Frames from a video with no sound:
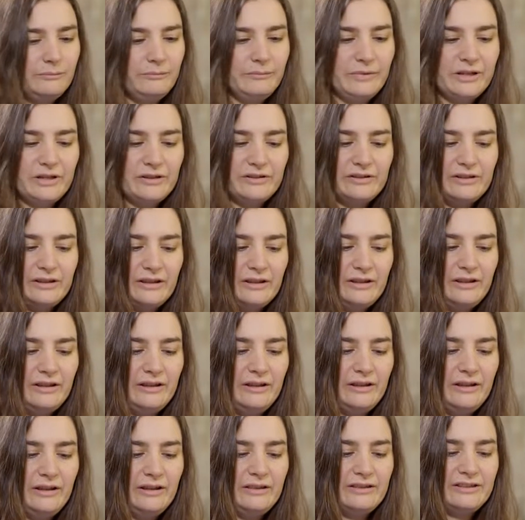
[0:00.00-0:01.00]
because
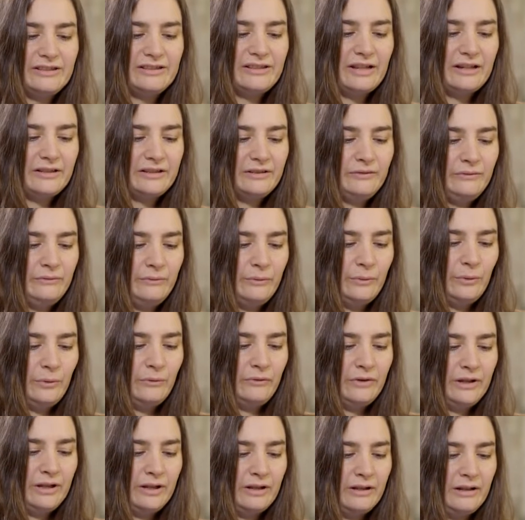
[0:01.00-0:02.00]
it starts
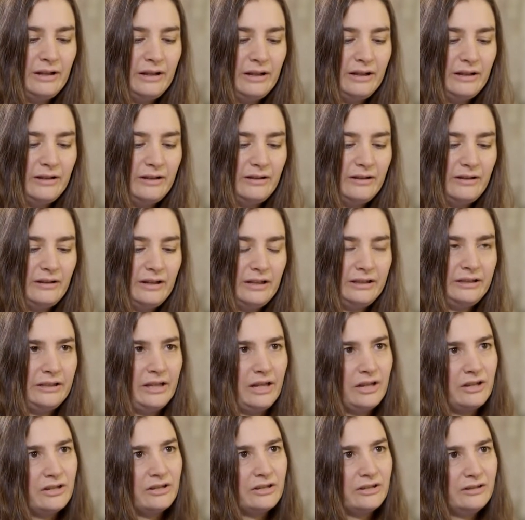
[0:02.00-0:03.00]
involving like
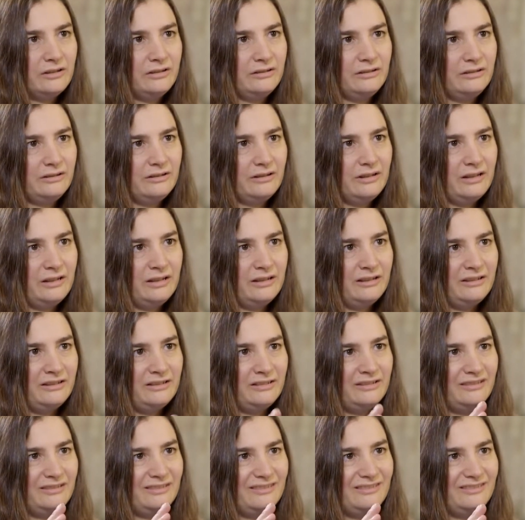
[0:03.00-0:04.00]
attention
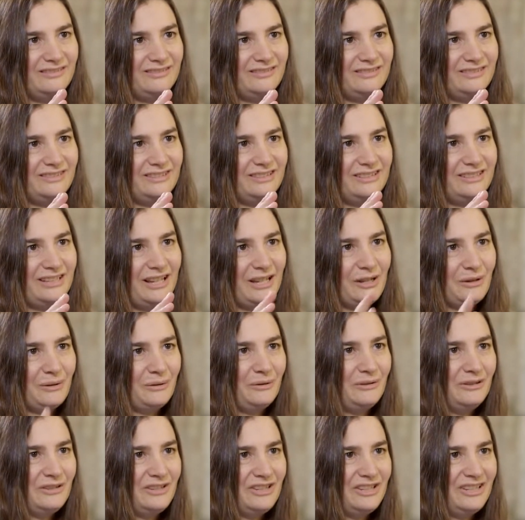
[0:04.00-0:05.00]
and
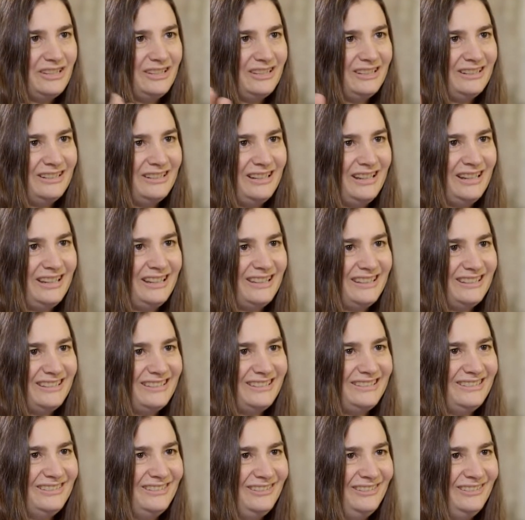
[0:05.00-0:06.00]
psychology and like
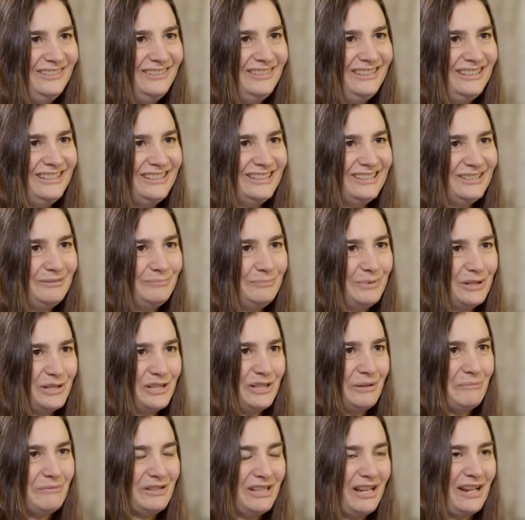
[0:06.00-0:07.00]
all this
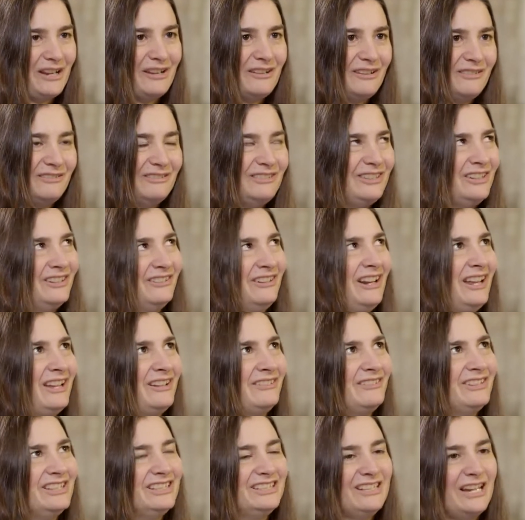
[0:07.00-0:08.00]
like
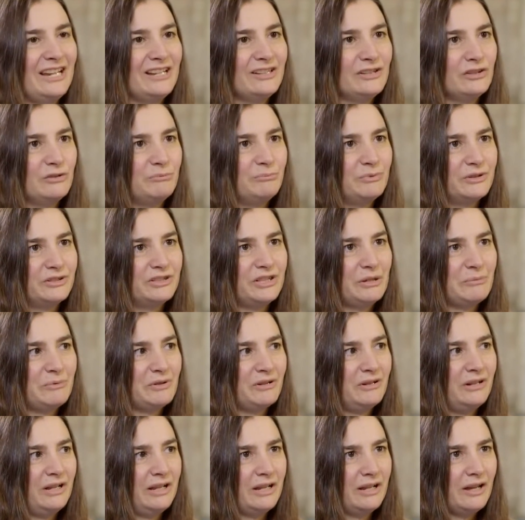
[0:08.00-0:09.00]
all the science of
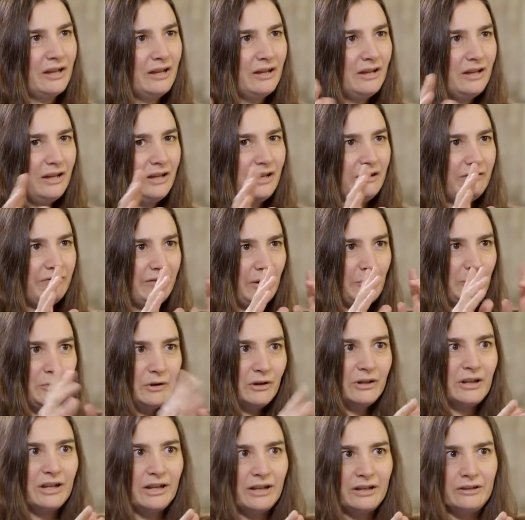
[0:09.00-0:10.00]
perception. Like if I'm
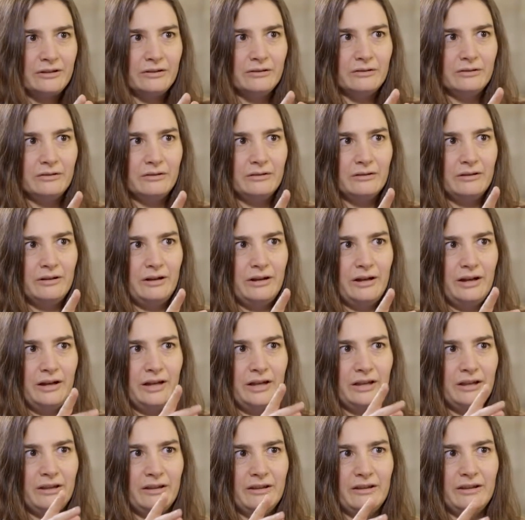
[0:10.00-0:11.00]
looking at you,
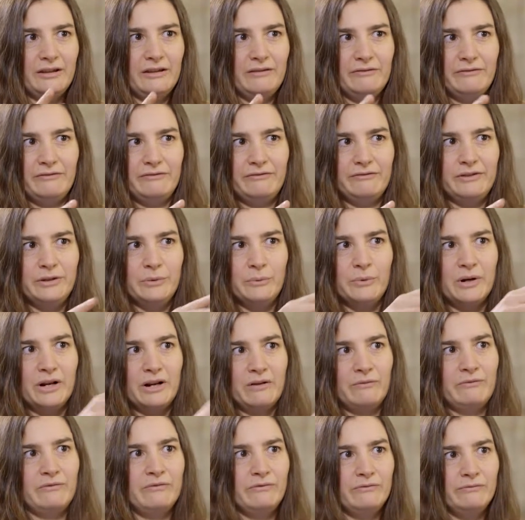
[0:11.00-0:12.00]
if you were
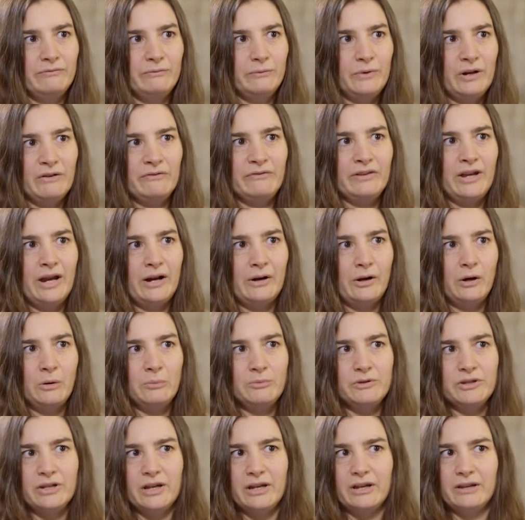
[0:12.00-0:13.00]
a WebVR
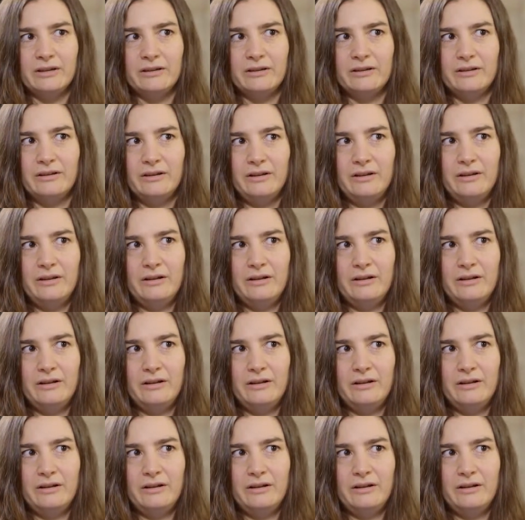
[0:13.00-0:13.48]
object,